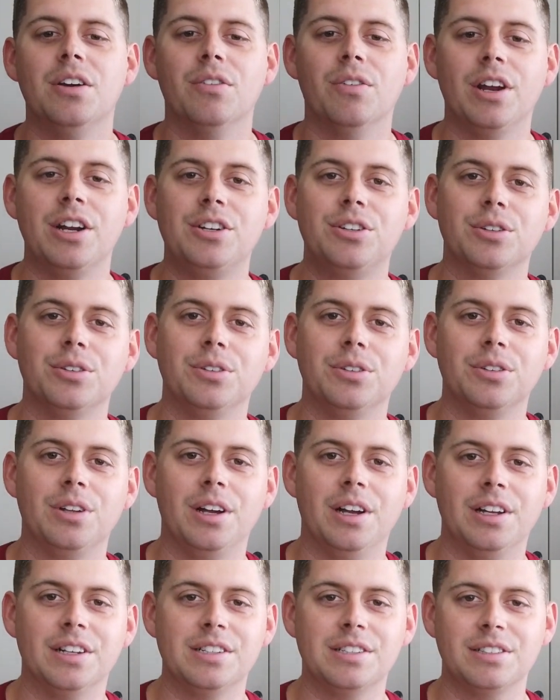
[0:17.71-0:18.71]

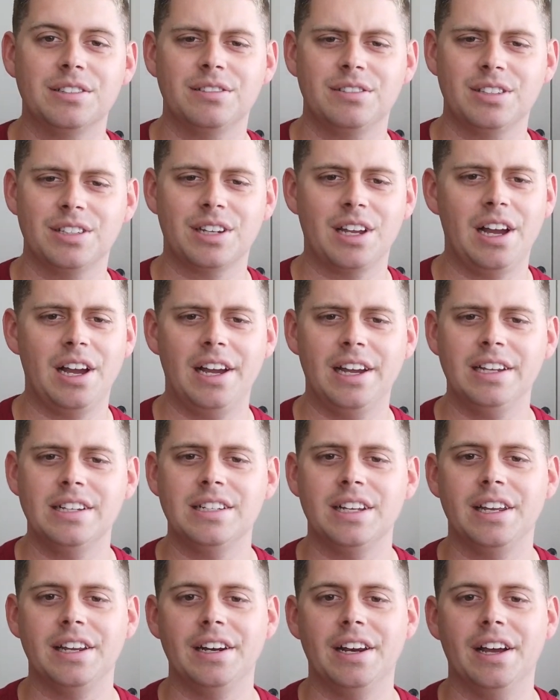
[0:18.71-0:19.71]
Rachel
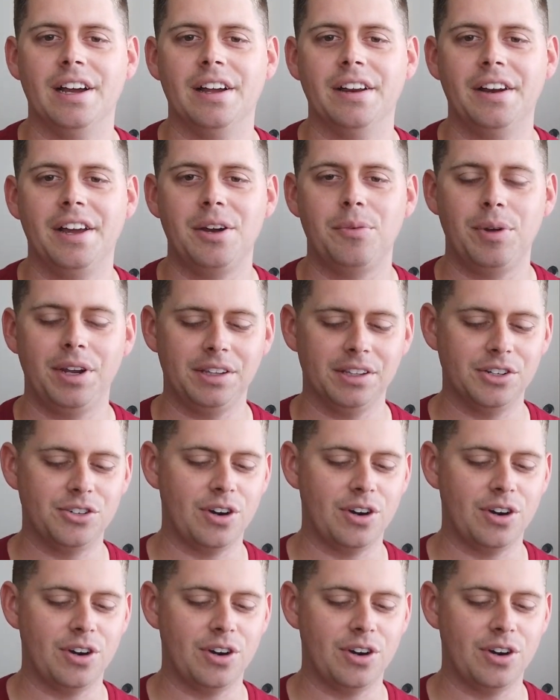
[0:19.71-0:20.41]
Skies, and Nightwing